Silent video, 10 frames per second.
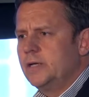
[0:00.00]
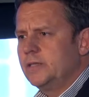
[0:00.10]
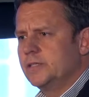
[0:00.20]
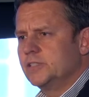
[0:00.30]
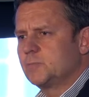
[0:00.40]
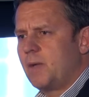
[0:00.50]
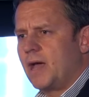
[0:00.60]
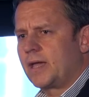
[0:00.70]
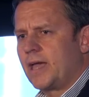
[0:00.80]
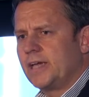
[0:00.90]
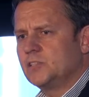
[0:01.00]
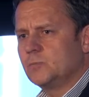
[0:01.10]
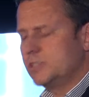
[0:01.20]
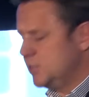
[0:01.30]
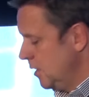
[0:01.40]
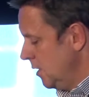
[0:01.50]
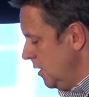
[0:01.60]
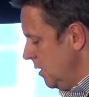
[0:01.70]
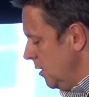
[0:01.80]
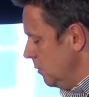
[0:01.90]
the Dispar case, which
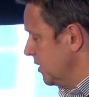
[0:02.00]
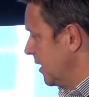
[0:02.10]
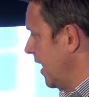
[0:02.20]
was a